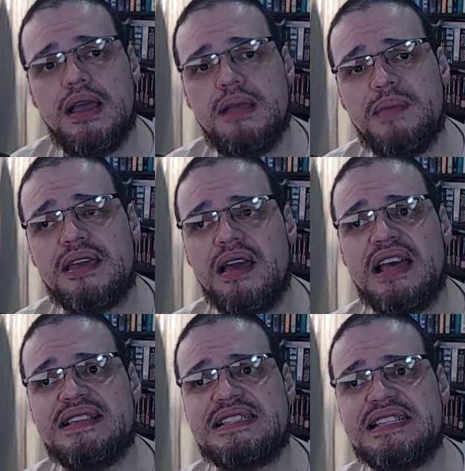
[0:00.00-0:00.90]

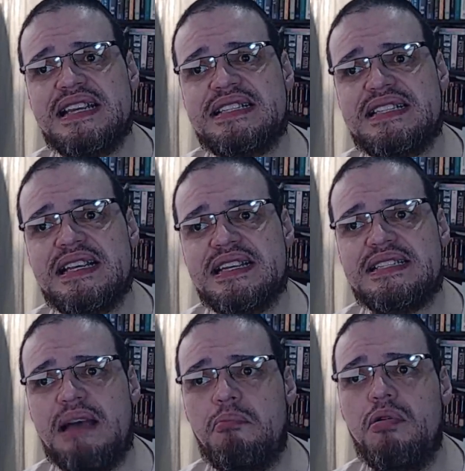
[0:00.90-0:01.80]
Because it
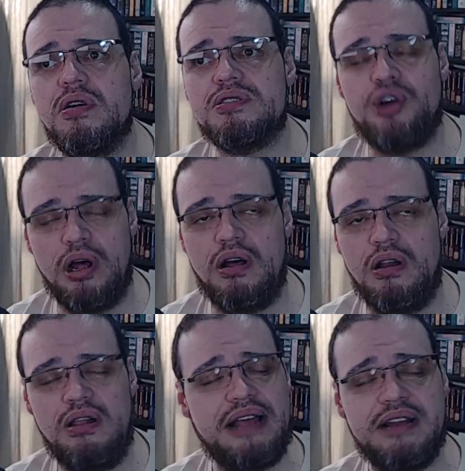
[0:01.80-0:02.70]
says abort
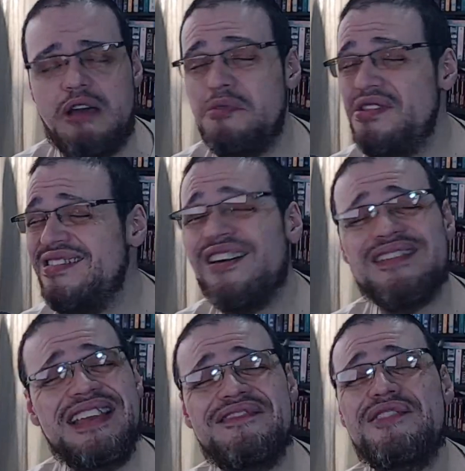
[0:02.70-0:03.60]
all, and I'm not
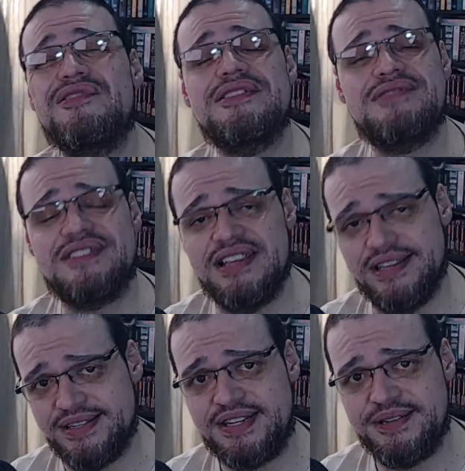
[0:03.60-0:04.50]
even going to say
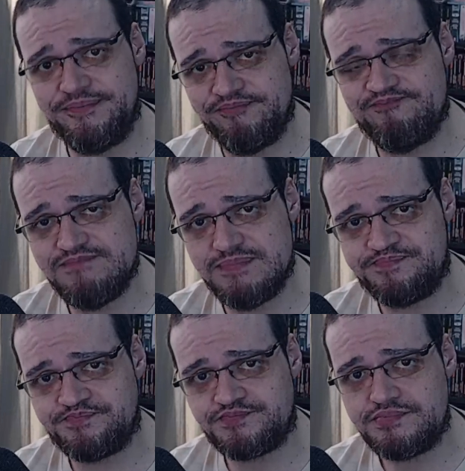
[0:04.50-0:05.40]
it.
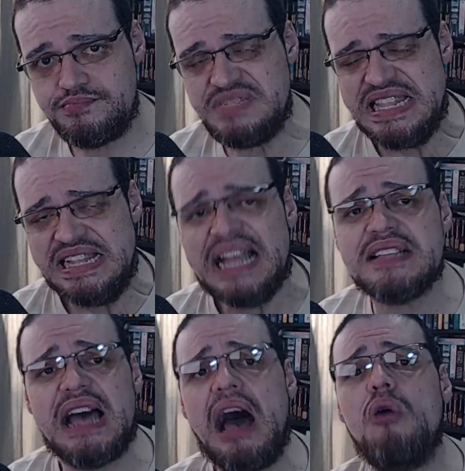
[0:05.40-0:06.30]
That's
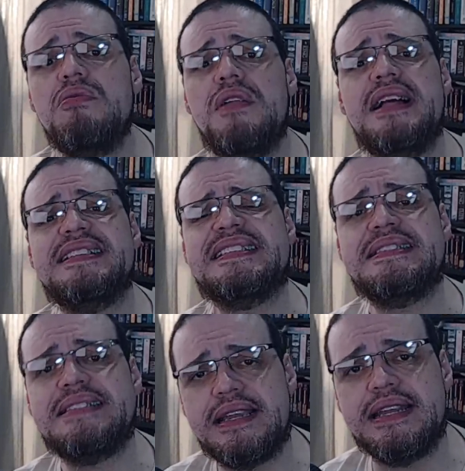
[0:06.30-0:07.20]
how
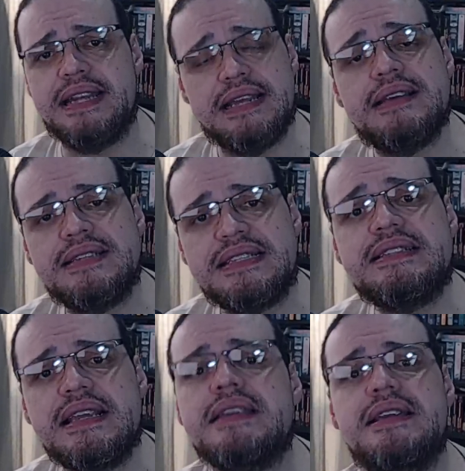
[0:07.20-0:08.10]
sickening,
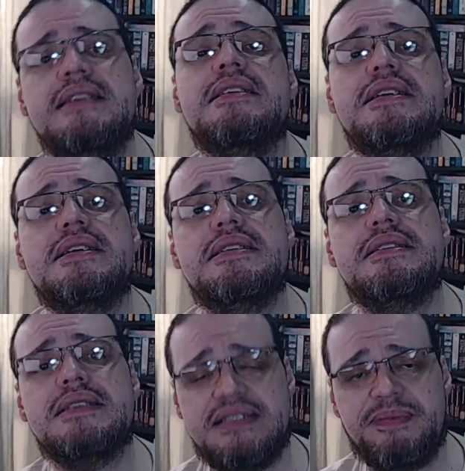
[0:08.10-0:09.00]
sickening
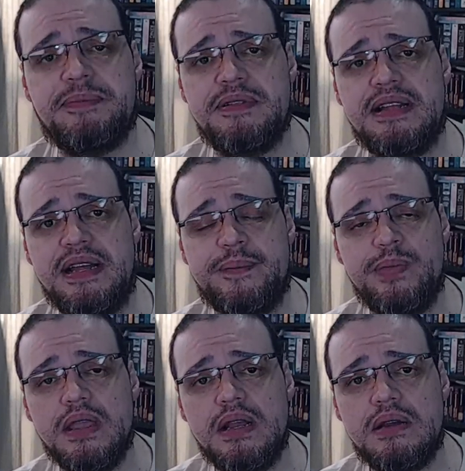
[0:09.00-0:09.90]
these people are.
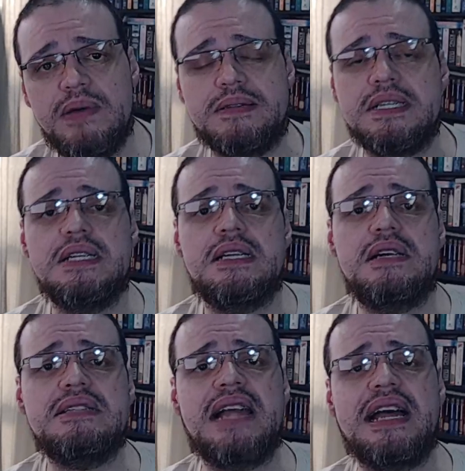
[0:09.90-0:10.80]
Well,
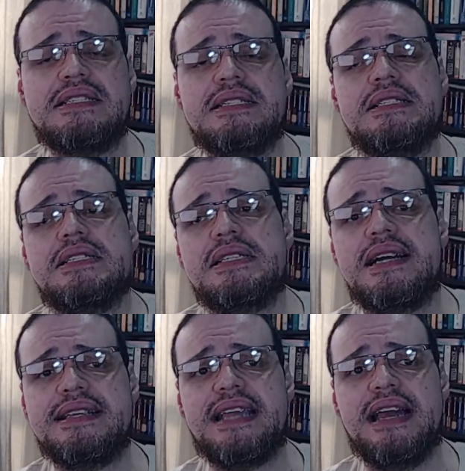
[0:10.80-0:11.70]
I'm not.
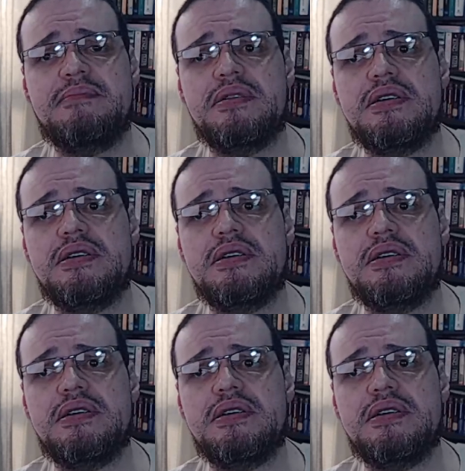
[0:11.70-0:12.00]
Goddamn.